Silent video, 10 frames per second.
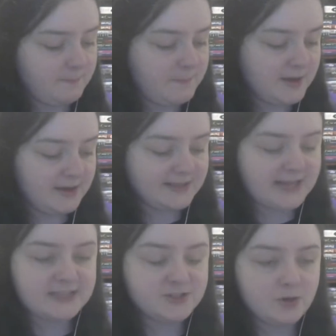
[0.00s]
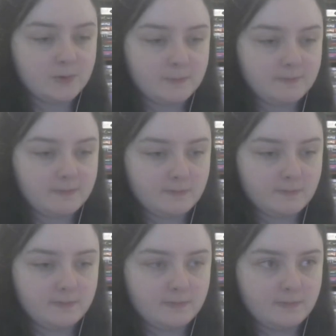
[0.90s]
But it's it's not
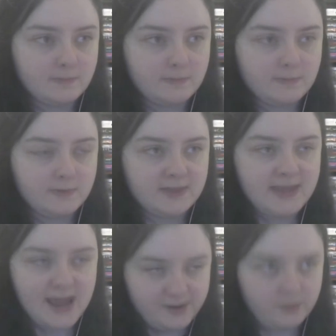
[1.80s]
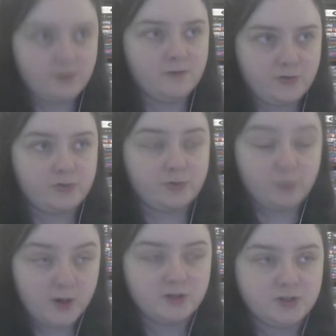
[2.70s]
the end of the
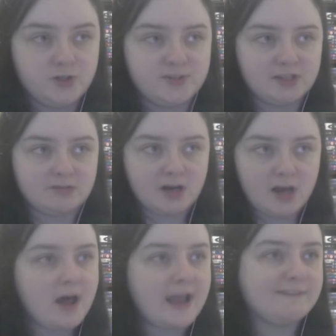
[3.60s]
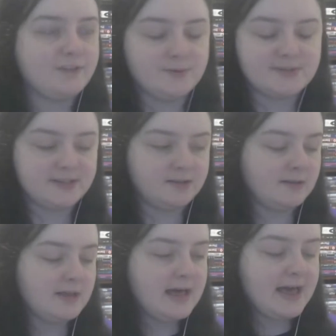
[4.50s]
world. You still are alive. You
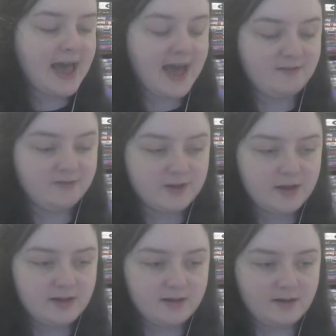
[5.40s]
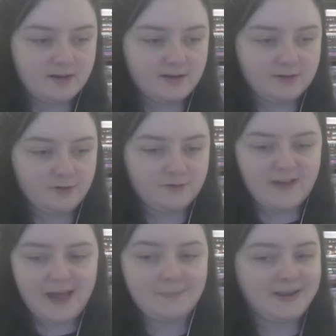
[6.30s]
still have your
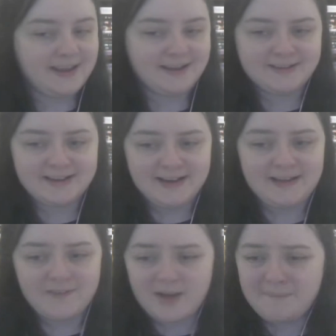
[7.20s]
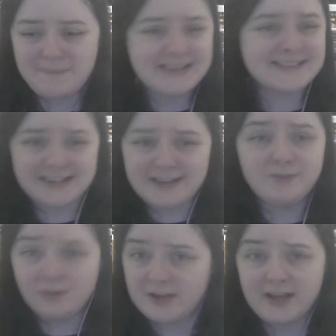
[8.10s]
family and can live a basically
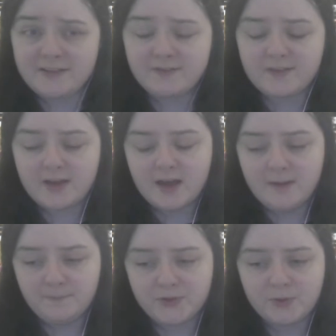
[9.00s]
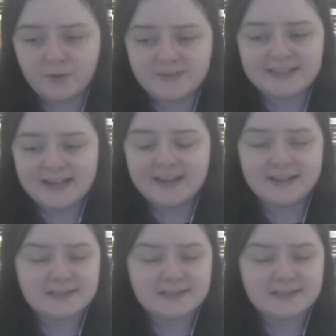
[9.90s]
full life. Um, though obviously it